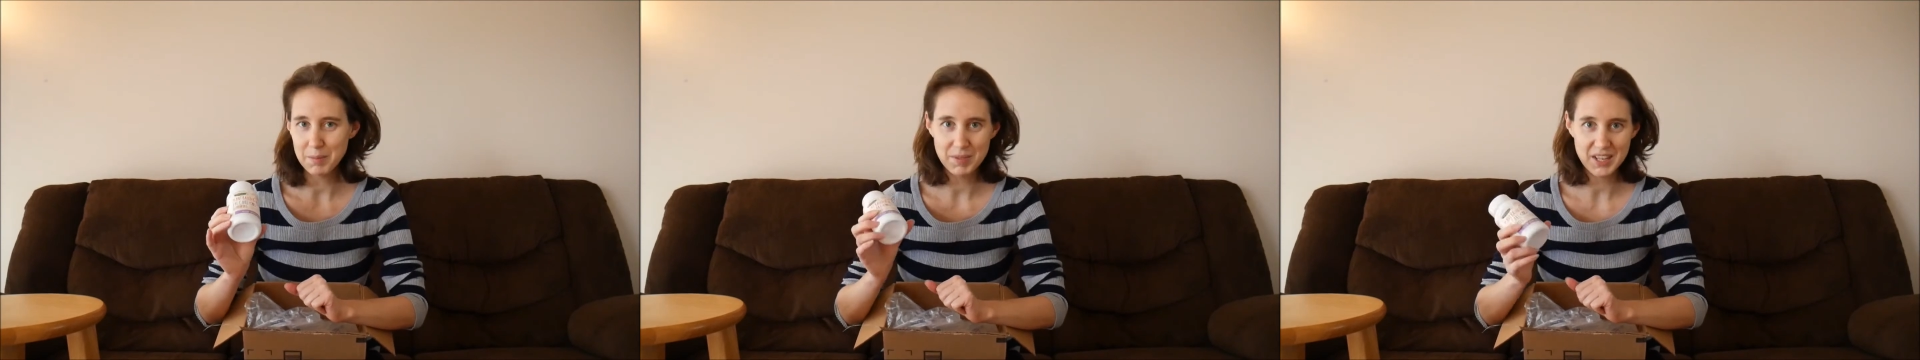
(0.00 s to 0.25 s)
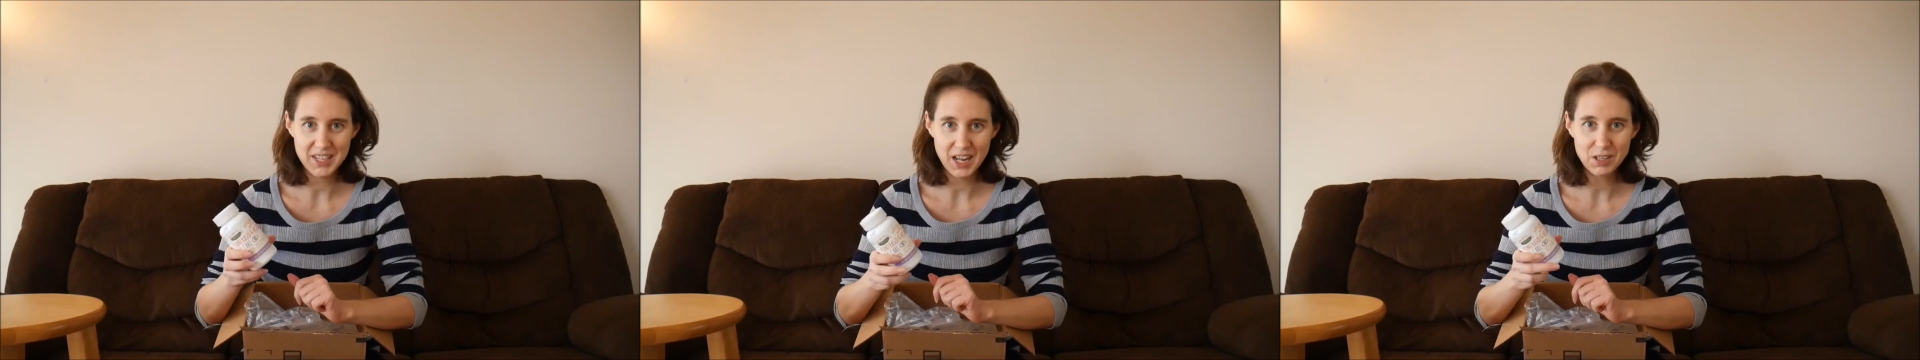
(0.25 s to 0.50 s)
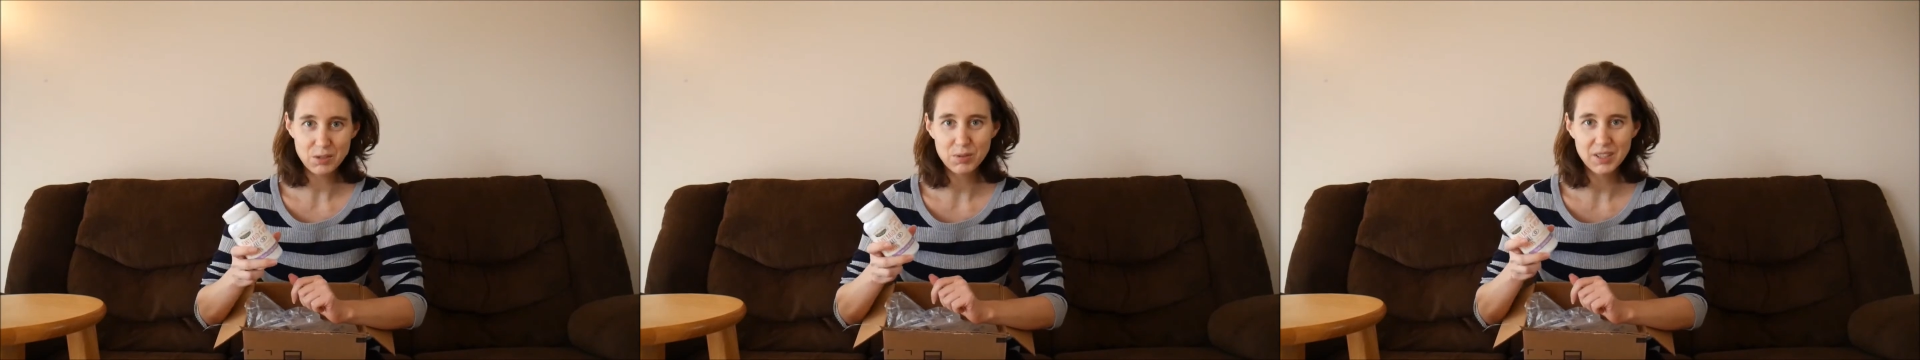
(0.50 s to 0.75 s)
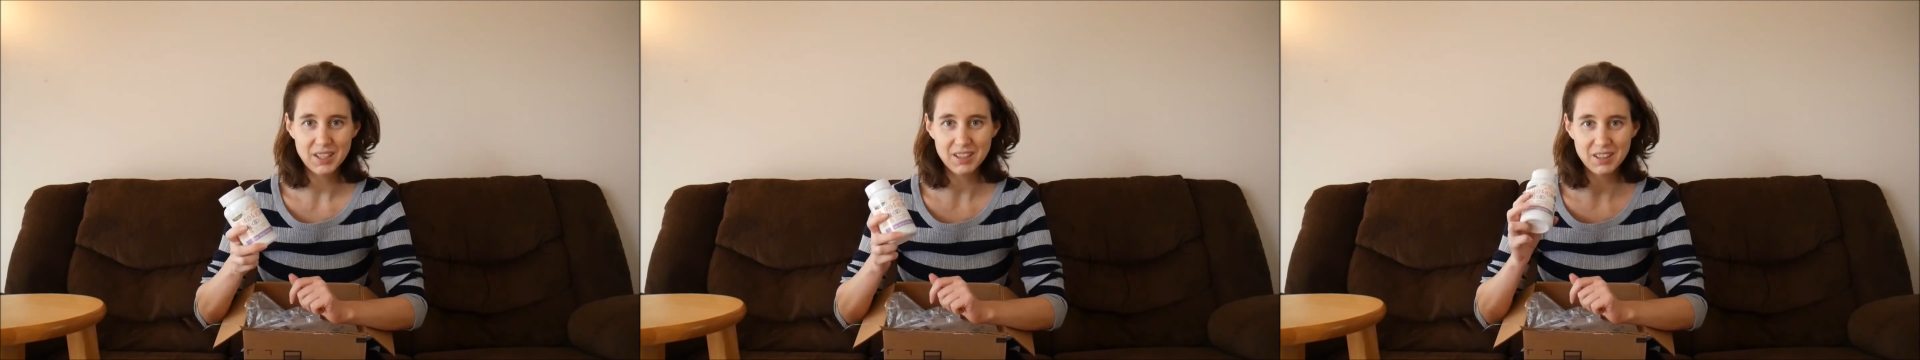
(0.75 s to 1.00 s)
They taste
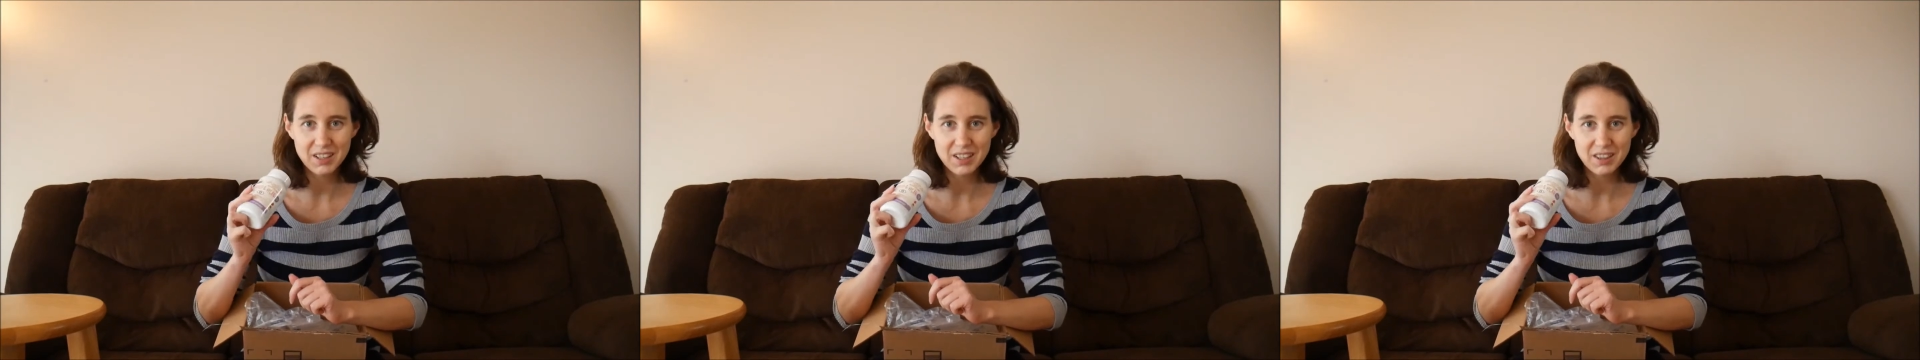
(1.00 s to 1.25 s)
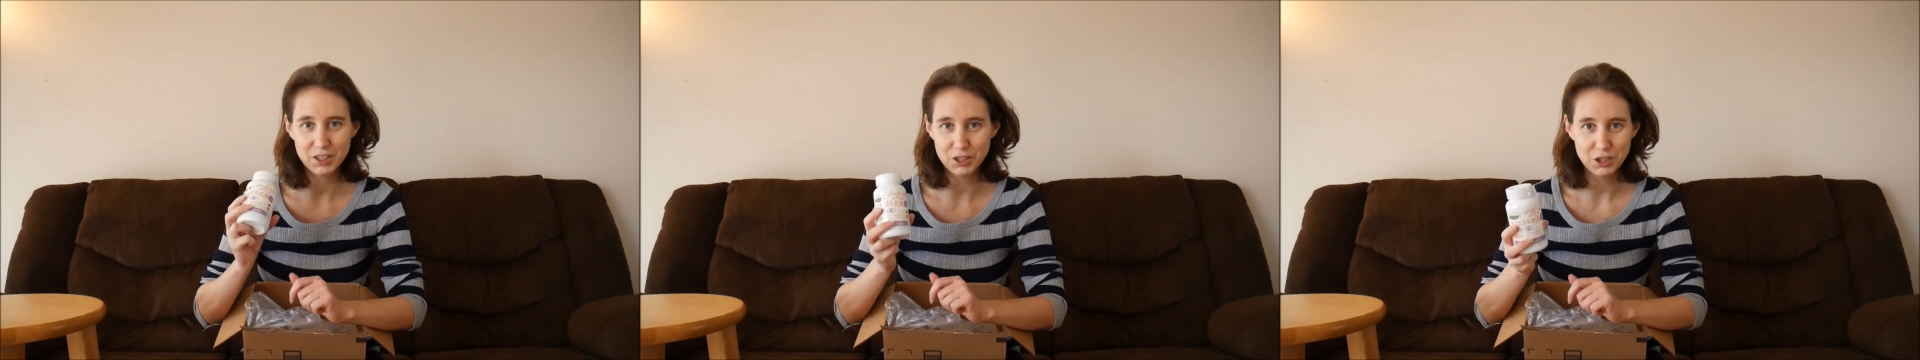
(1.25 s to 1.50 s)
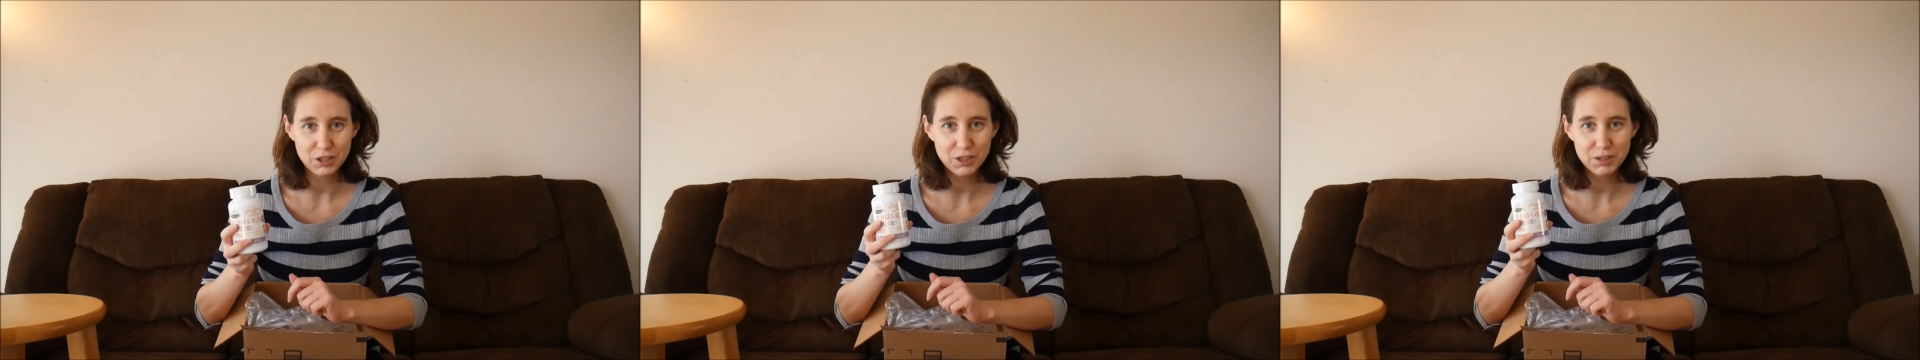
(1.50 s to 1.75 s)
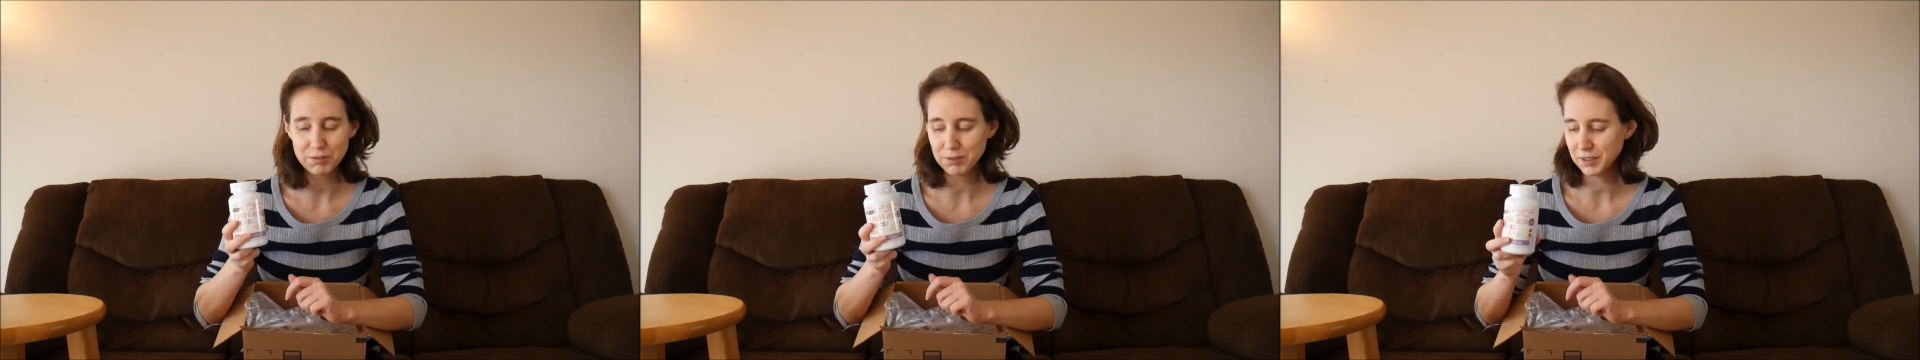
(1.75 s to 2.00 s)
really good, they're
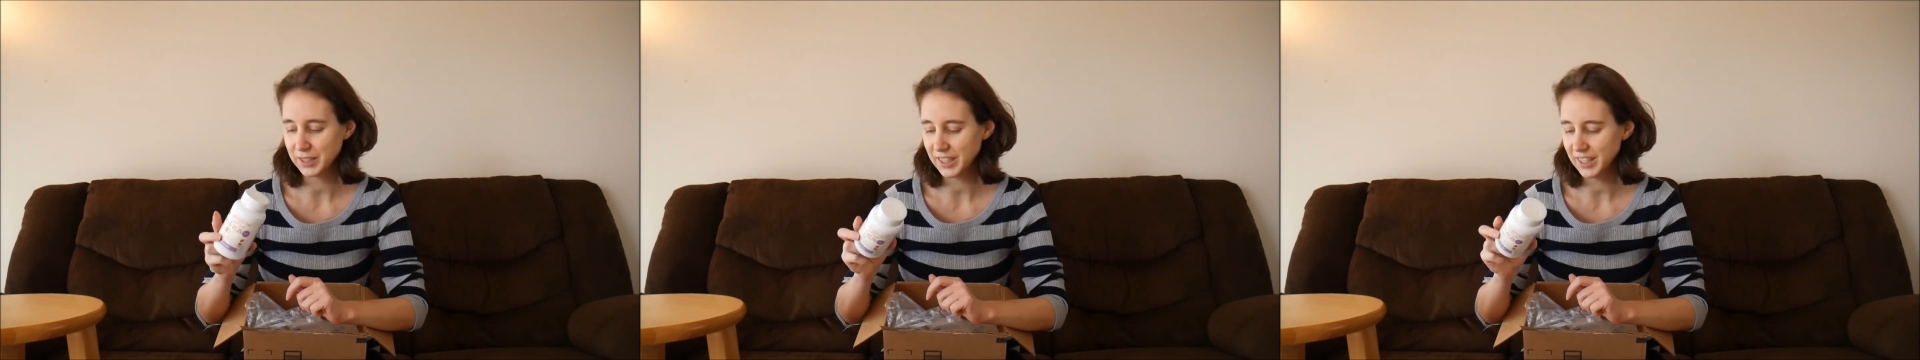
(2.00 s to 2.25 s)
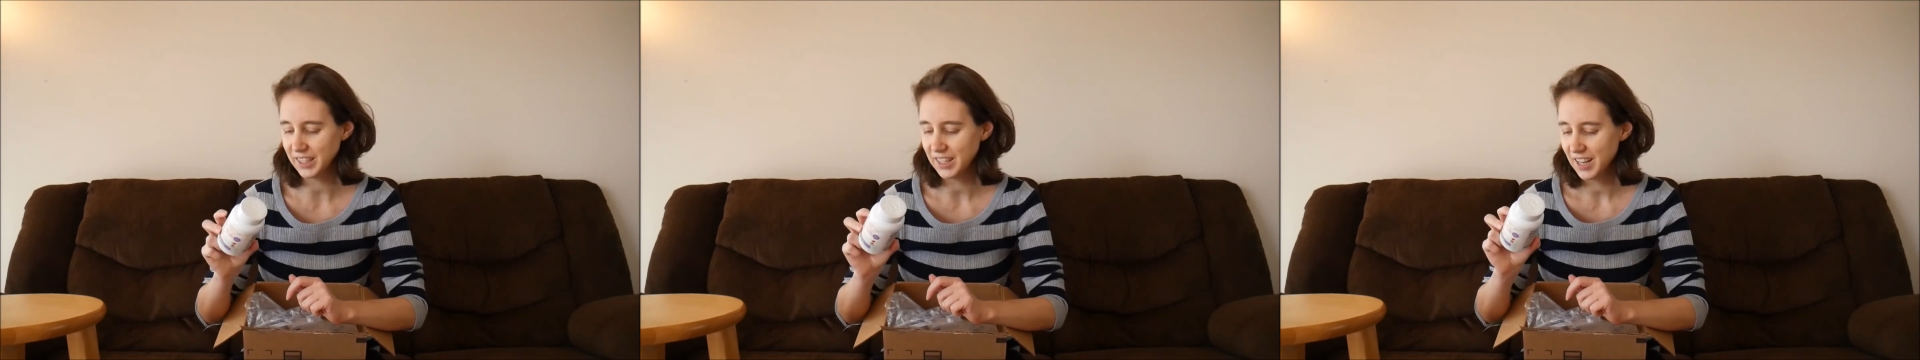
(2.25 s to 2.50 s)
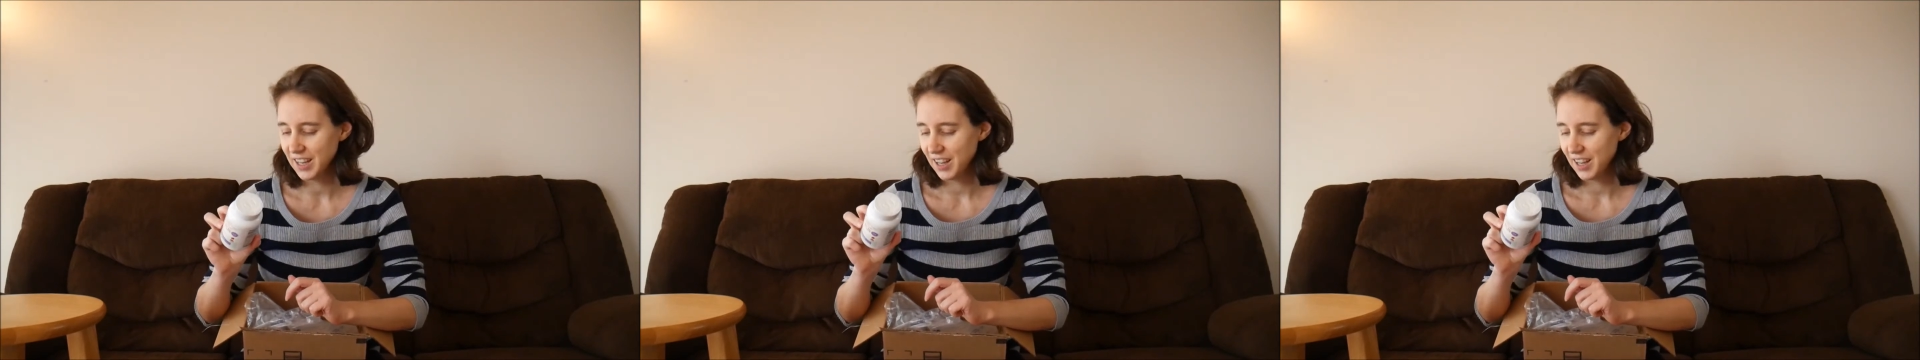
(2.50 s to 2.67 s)
sugar-free,